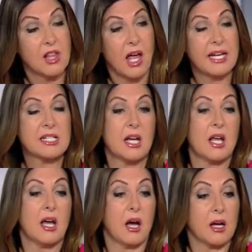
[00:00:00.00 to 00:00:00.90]
liked.
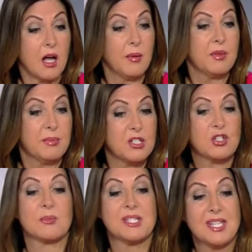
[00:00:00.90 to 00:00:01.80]
Come the
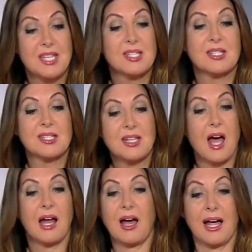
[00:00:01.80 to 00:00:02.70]
midterms, this is
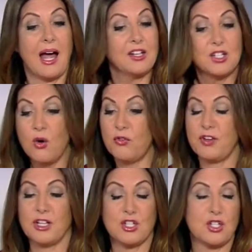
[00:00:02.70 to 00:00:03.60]
not, I don't
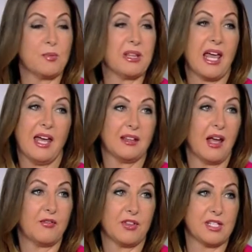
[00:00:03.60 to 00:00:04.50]
feel it should be the
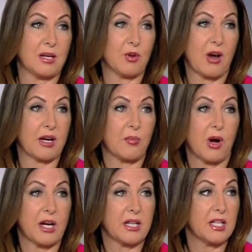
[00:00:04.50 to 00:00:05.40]
headline for the Democratic
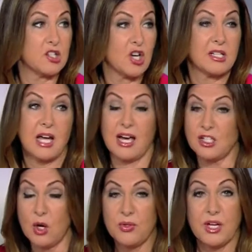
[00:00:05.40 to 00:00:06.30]
Party and the agenda. I
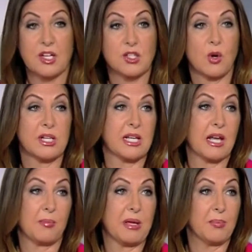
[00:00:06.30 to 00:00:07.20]
don't think it's going to
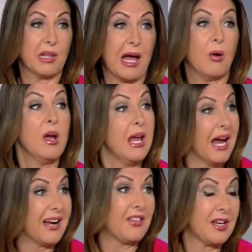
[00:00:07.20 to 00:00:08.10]
get people out,
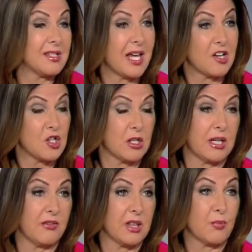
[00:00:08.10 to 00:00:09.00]
and I think it's actually
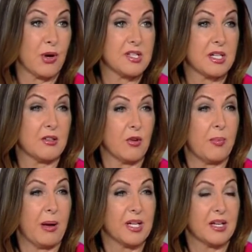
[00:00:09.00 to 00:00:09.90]
giving the president and
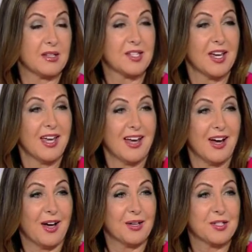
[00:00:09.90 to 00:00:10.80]
Republicans
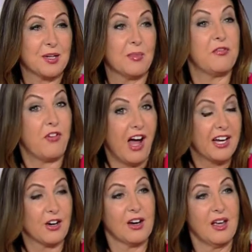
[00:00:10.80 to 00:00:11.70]
some
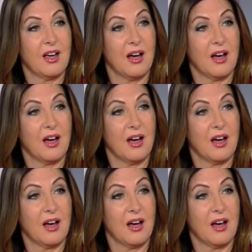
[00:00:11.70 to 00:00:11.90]
fire